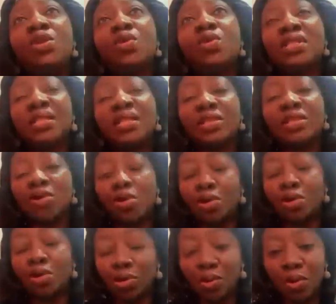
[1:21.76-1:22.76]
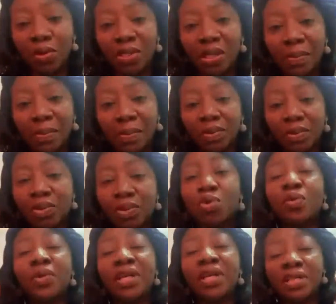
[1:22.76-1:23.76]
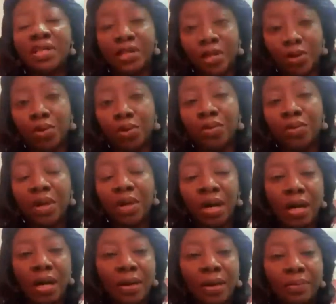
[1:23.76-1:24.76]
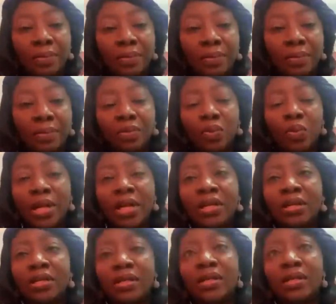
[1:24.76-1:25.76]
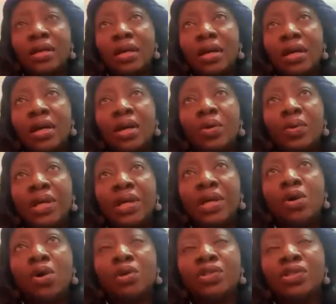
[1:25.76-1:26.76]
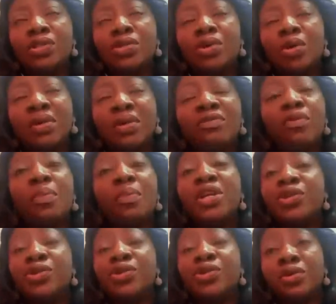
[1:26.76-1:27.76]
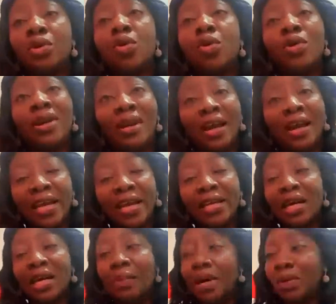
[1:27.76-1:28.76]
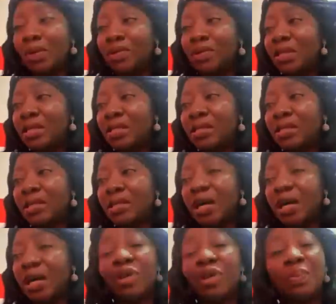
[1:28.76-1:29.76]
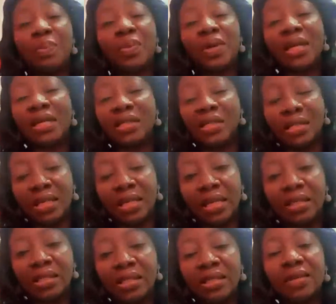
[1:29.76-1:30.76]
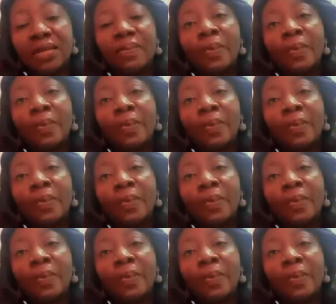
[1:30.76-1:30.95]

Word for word: notice got to us about two weeks ago um, when we got some information online about this uh, rape incident.